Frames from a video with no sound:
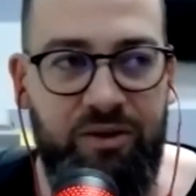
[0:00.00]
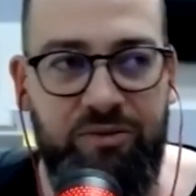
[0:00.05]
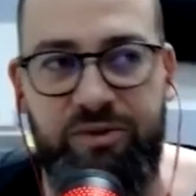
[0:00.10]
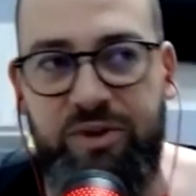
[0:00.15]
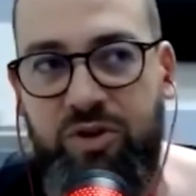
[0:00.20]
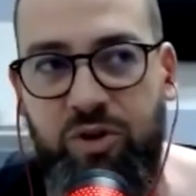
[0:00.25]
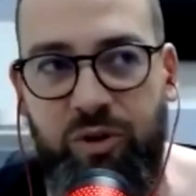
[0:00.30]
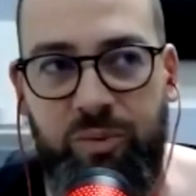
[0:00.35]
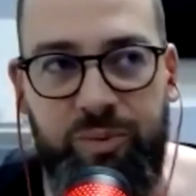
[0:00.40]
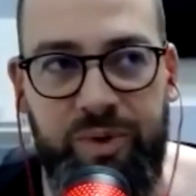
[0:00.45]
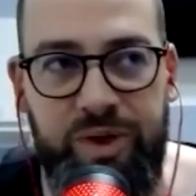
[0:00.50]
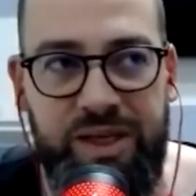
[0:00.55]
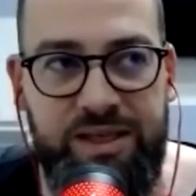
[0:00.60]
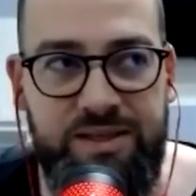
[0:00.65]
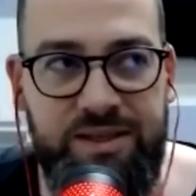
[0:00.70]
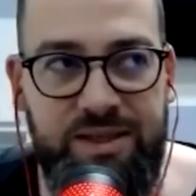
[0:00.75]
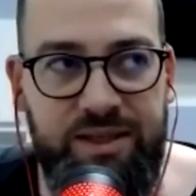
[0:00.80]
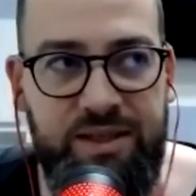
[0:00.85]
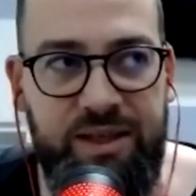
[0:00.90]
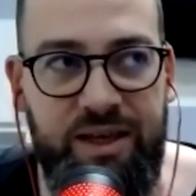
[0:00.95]
with companies
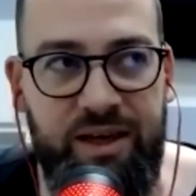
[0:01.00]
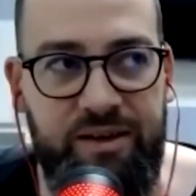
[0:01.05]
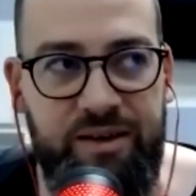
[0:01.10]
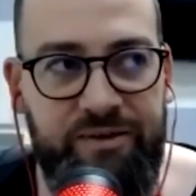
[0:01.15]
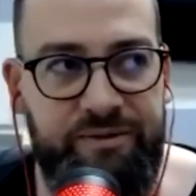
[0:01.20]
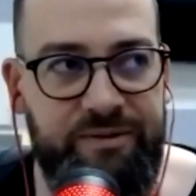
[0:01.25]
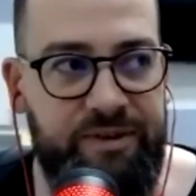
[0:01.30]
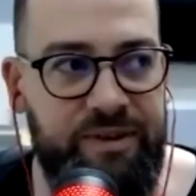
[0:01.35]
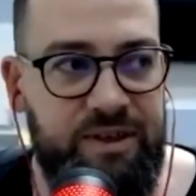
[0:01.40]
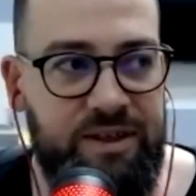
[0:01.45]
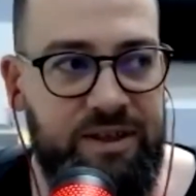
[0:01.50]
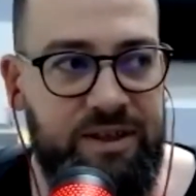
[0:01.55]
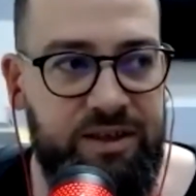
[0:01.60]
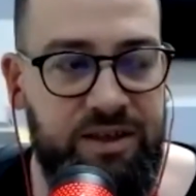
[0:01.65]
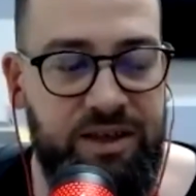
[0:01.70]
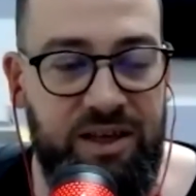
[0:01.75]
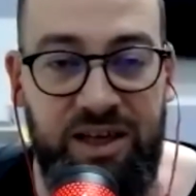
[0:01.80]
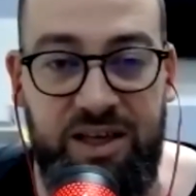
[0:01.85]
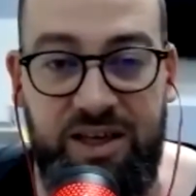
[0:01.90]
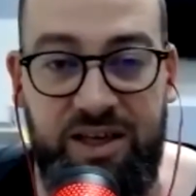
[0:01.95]
that have uh,
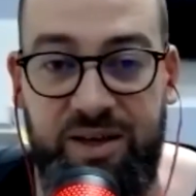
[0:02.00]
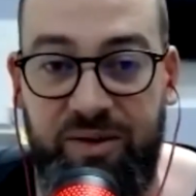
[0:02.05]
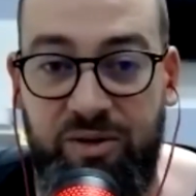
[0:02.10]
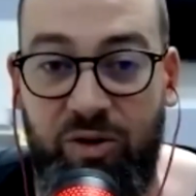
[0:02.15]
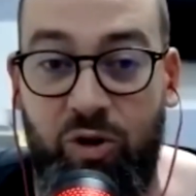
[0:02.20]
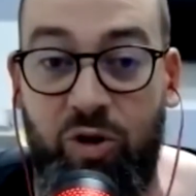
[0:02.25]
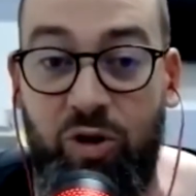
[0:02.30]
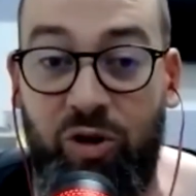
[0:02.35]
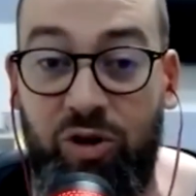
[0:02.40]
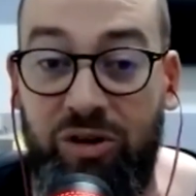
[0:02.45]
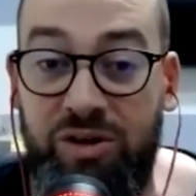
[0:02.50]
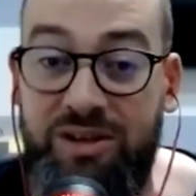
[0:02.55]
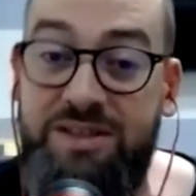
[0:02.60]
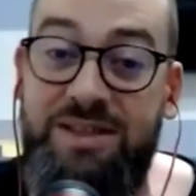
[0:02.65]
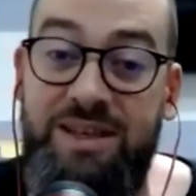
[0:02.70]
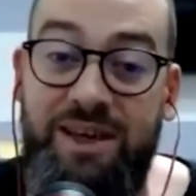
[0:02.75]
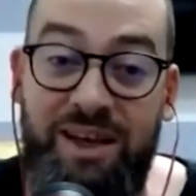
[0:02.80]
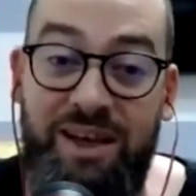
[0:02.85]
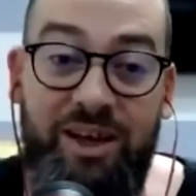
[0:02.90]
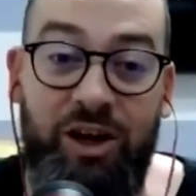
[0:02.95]
like all
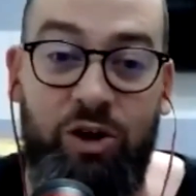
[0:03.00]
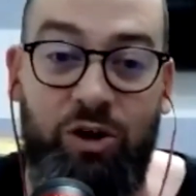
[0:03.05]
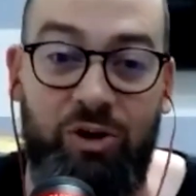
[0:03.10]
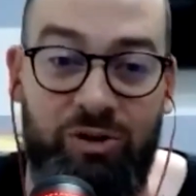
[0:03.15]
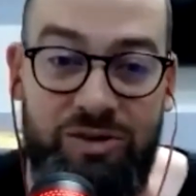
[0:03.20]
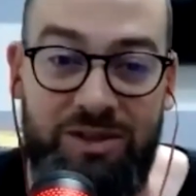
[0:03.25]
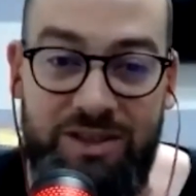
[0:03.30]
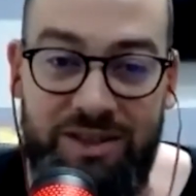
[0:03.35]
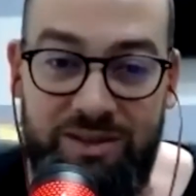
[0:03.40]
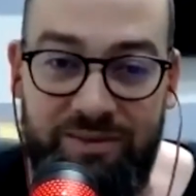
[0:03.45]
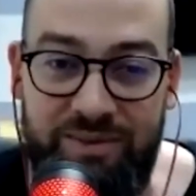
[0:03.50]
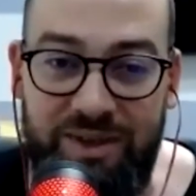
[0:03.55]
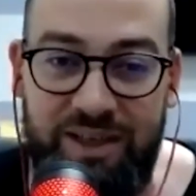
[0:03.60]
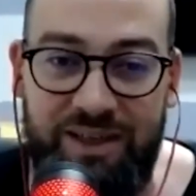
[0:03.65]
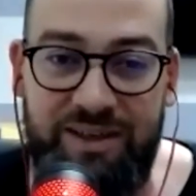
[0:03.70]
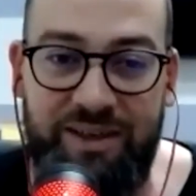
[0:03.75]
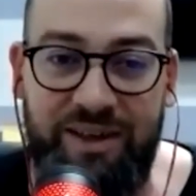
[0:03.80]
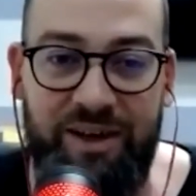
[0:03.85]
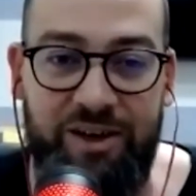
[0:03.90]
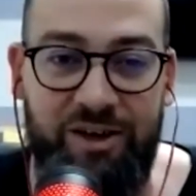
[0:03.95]
CEOs
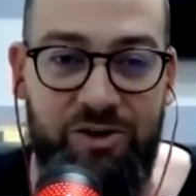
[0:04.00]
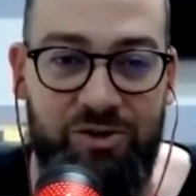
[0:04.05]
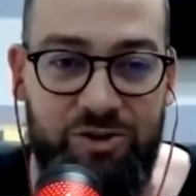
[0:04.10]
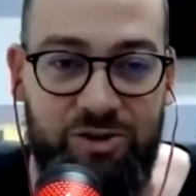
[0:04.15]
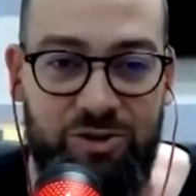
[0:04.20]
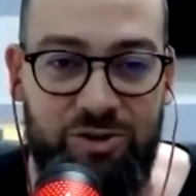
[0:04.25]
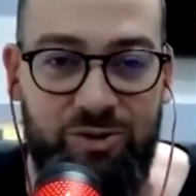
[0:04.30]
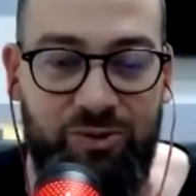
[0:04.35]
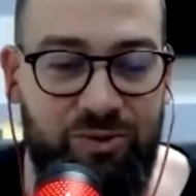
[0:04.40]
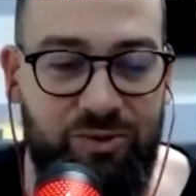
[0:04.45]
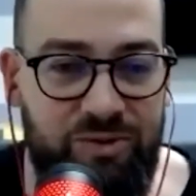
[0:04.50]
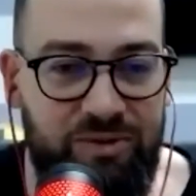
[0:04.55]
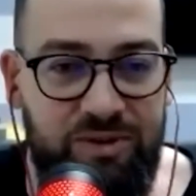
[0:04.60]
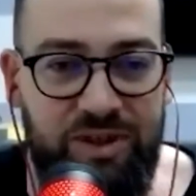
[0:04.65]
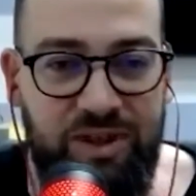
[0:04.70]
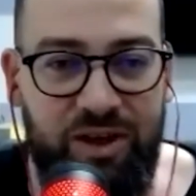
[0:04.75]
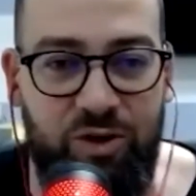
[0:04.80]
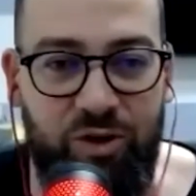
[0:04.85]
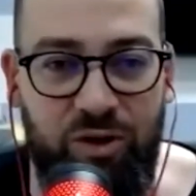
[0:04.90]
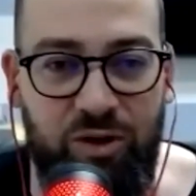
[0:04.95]
that are used to
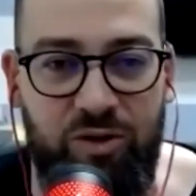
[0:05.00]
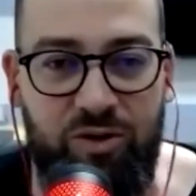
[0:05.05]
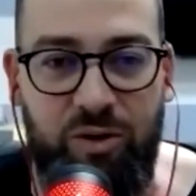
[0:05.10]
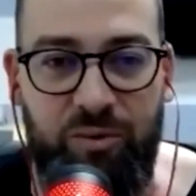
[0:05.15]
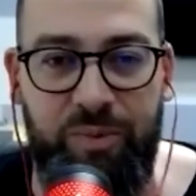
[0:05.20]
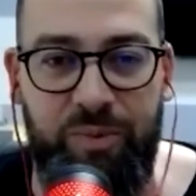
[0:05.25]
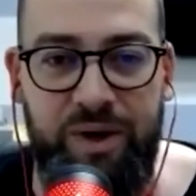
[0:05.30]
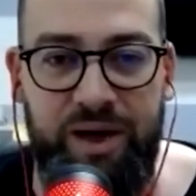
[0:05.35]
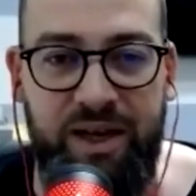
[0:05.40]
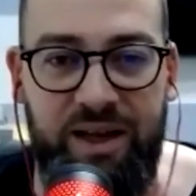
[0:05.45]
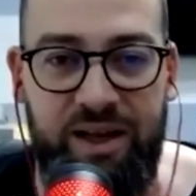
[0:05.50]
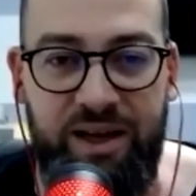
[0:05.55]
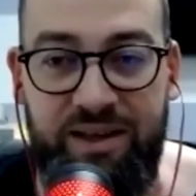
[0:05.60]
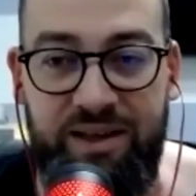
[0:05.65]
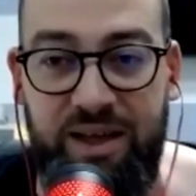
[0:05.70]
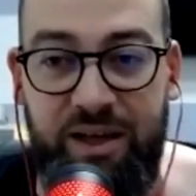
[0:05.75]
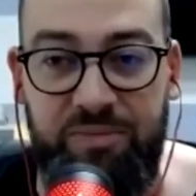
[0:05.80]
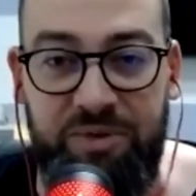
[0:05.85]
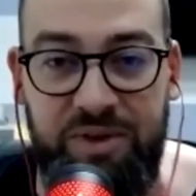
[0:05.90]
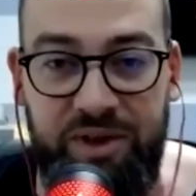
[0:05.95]
the whole company
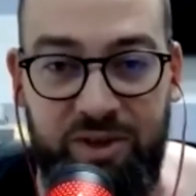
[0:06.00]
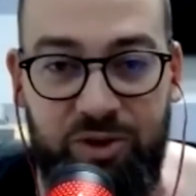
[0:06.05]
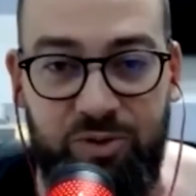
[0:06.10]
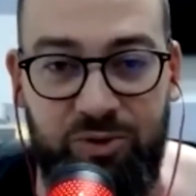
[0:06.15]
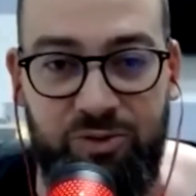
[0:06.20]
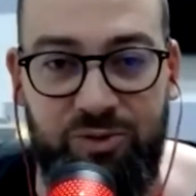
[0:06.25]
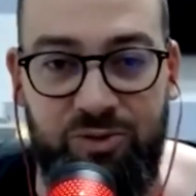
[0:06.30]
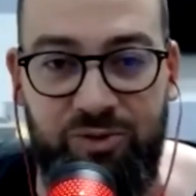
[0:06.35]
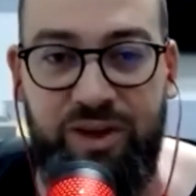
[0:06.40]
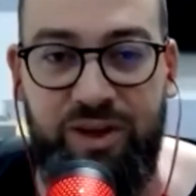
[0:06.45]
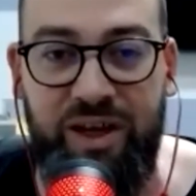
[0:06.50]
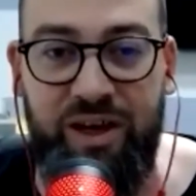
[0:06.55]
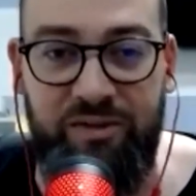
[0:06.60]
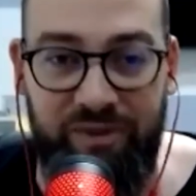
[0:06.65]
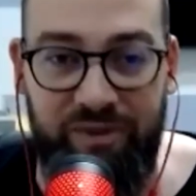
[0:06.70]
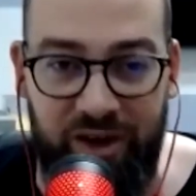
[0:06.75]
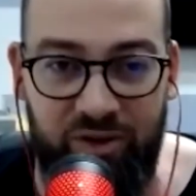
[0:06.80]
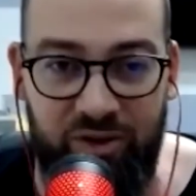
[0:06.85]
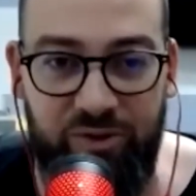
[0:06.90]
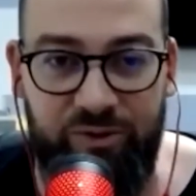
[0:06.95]
adapting to, to their
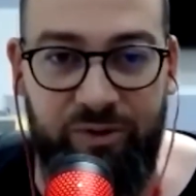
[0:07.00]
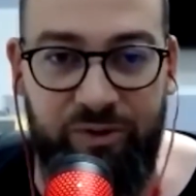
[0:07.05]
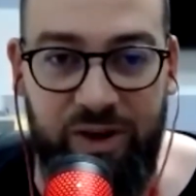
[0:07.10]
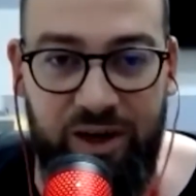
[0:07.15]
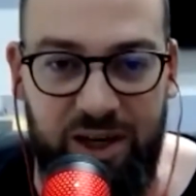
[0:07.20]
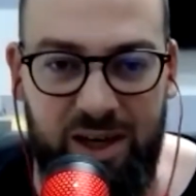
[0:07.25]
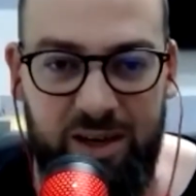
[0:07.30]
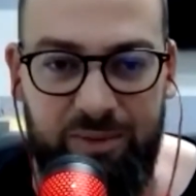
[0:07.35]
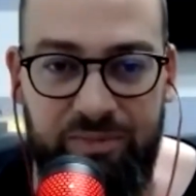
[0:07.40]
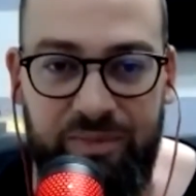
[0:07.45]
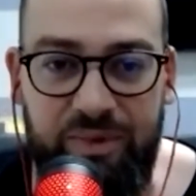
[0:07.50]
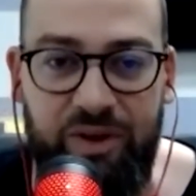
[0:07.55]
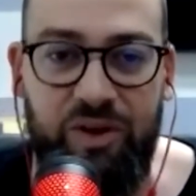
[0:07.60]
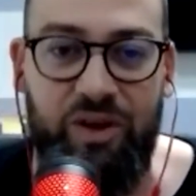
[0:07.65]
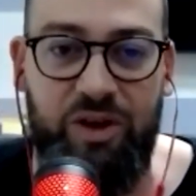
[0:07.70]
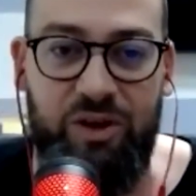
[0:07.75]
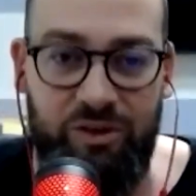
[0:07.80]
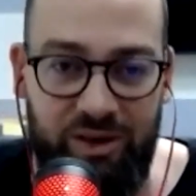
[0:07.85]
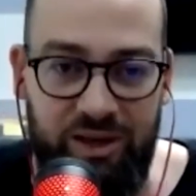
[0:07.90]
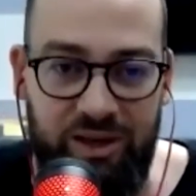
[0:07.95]
way of work, you
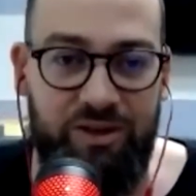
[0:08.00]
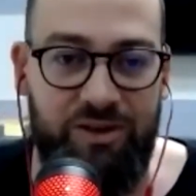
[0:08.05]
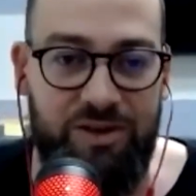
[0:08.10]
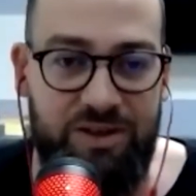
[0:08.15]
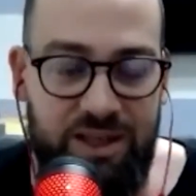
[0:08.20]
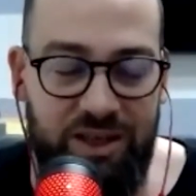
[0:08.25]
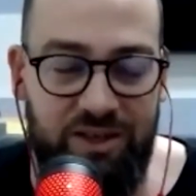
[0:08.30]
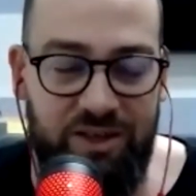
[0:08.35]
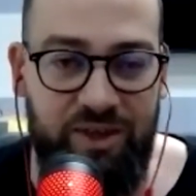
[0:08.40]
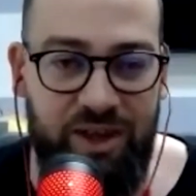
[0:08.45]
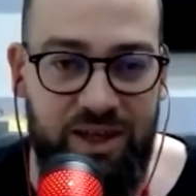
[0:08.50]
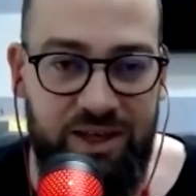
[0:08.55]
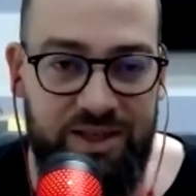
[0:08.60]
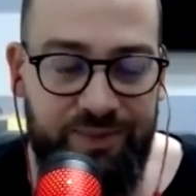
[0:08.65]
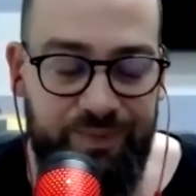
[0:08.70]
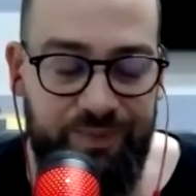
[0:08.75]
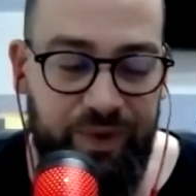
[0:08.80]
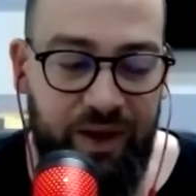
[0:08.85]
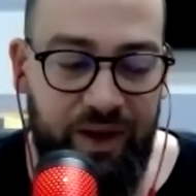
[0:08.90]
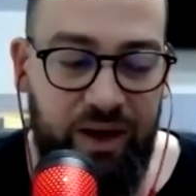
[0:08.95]
know, and those kind of things,
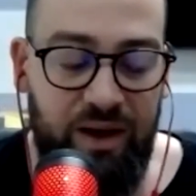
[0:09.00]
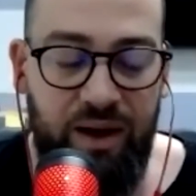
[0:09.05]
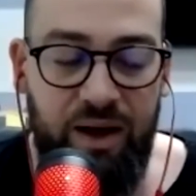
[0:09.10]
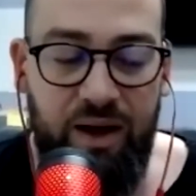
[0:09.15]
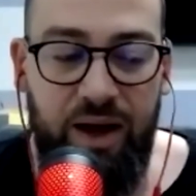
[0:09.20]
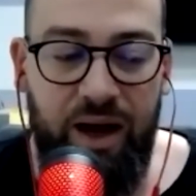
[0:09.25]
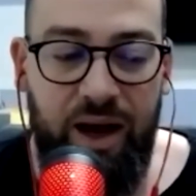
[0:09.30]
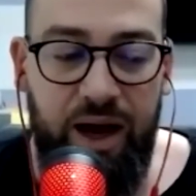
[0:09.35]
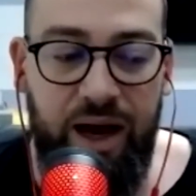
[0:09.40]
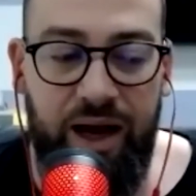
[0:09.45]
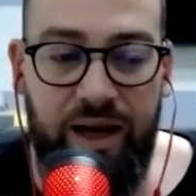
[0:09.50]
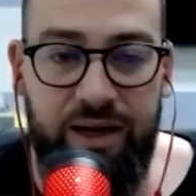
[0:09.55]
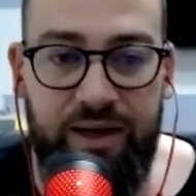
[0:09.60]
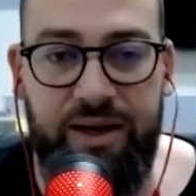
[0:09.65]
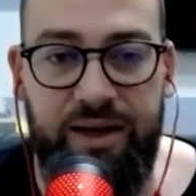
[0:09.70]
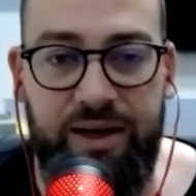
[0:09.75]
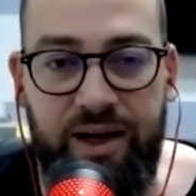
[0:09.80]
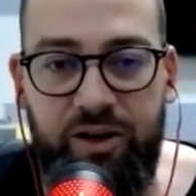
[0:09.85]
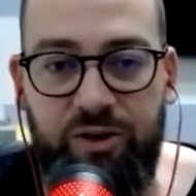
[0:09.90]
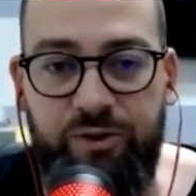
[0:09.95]
and
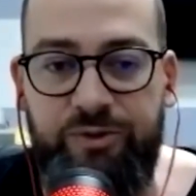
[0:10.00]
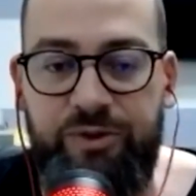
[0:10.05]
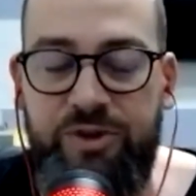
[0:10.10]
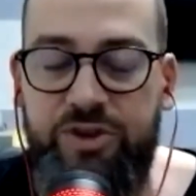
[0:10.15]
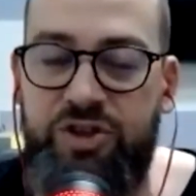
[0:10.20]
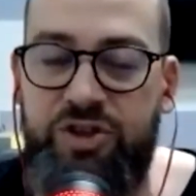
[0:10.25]
kind of